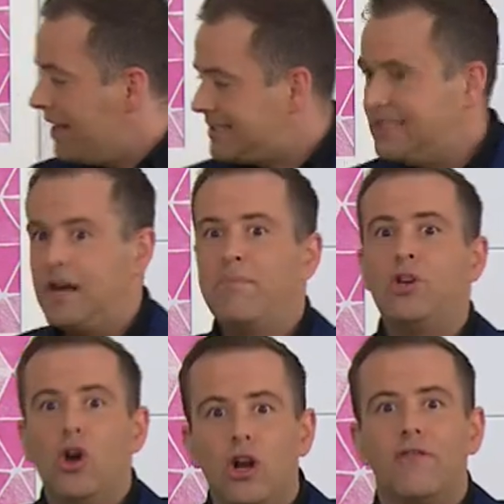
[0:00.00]
This is a
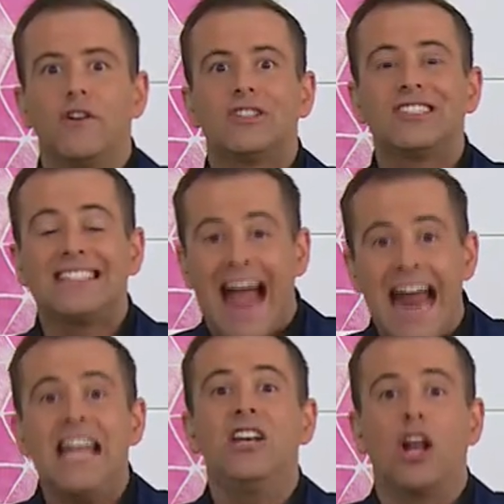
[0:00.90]
beautiful
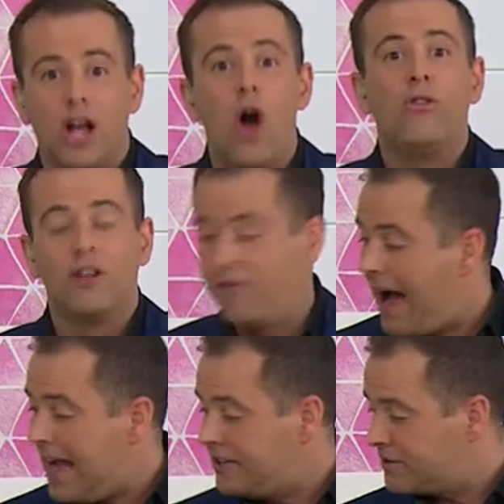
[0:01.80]
standalone
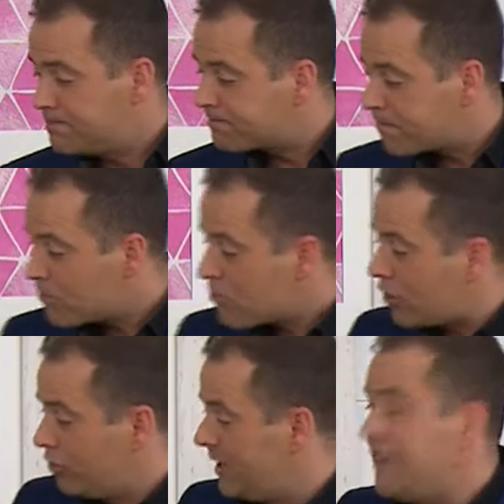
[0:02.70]
device.
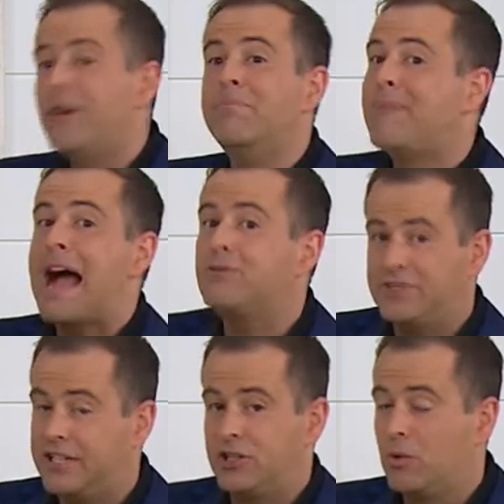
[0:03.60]
You could even
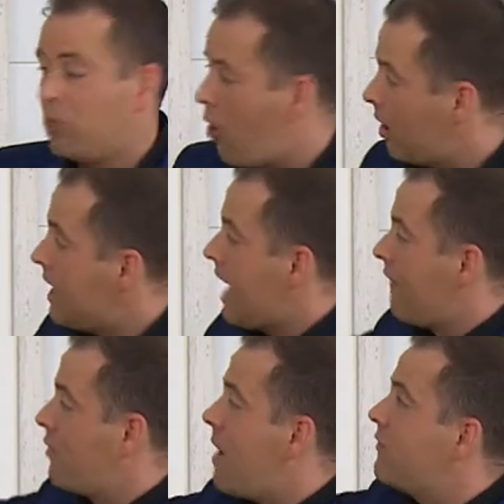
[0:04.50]
mount it to a wall.
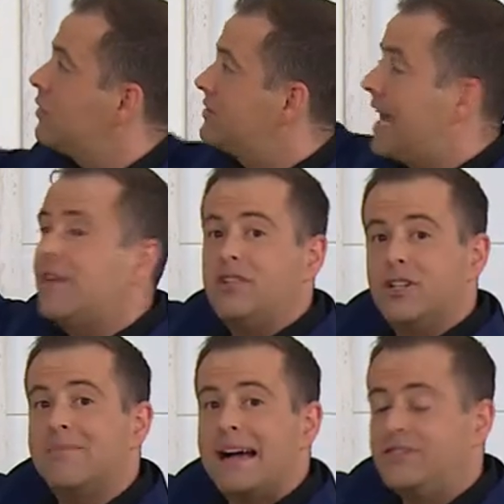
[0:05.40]
If you have your
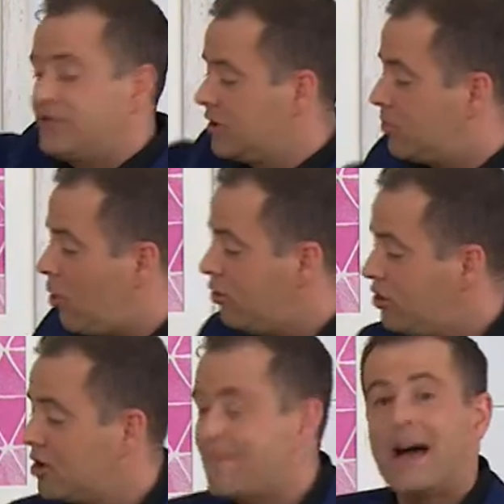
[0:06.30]
television mounted to the wall,
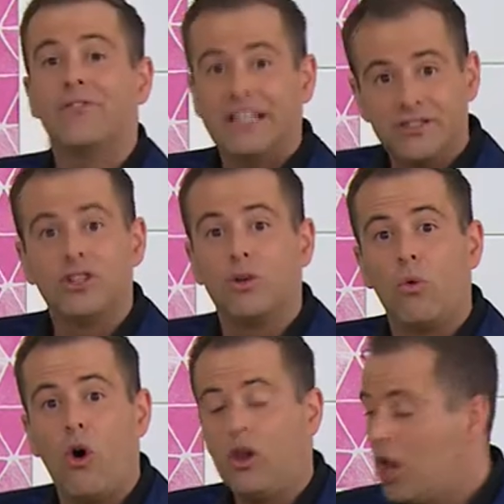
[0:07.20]
you could mount this to the
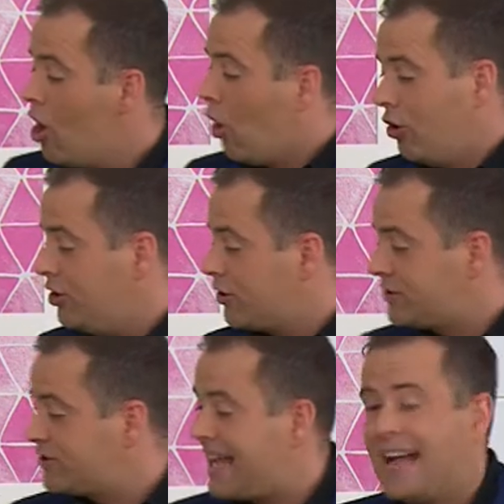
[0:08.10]
wall, or you
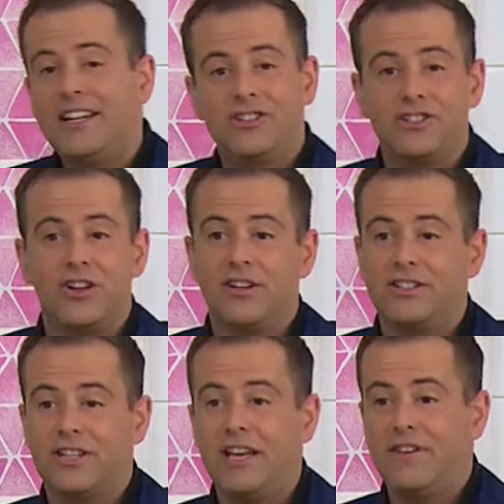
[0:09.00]
could stand it just on
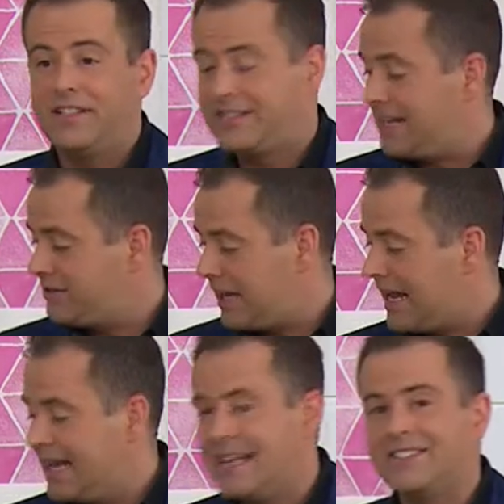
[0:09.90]
your TV center
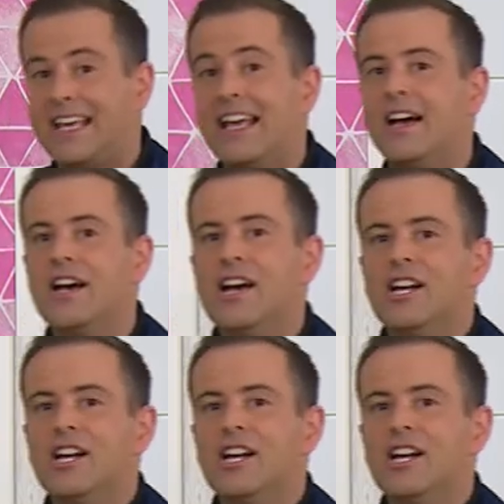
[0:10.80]
like it is here.